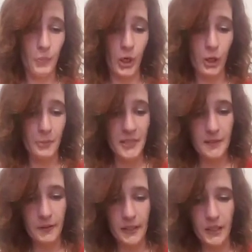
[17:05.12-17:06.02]

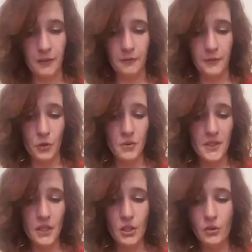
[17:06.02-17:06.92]
purposefully
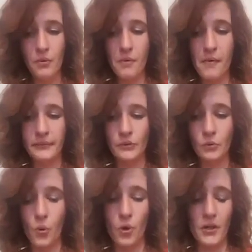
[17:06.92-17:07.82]
confusing you,
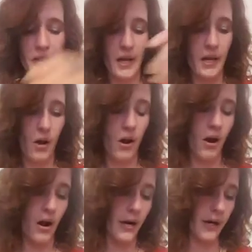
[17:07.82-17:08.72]
or they
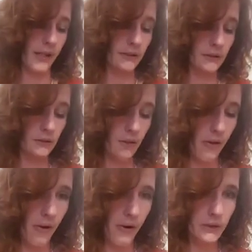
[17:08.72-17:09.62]
are
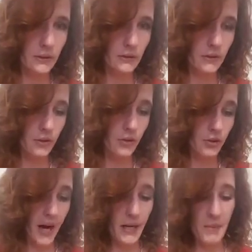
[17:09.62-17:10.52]

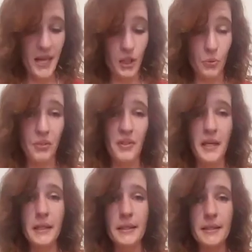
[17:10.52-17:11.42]
trying to make you
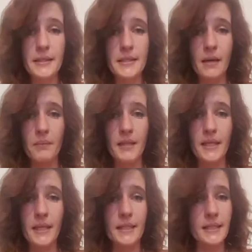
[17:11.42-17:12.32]
think
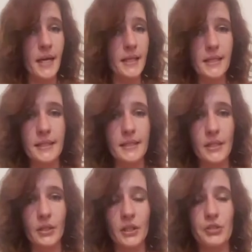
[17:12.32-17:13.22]
something that's not
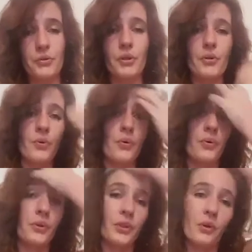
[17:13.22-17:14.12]
necessarily true,
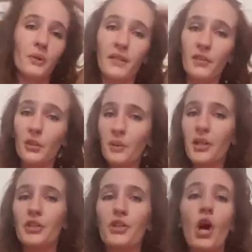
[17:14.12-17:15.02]
or, leaving you in
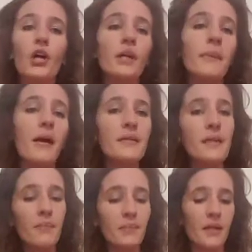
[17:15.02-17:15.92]
the dark about
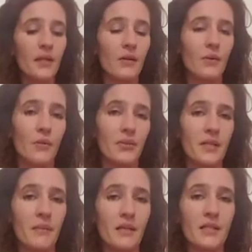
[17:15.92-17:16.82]
something, or
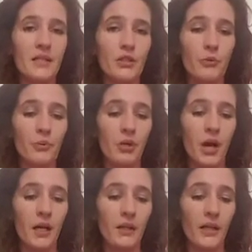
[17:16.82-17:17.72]
something is super
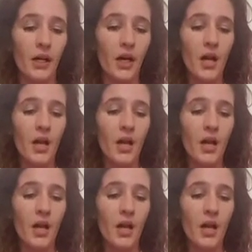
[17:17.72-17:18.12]
unclear.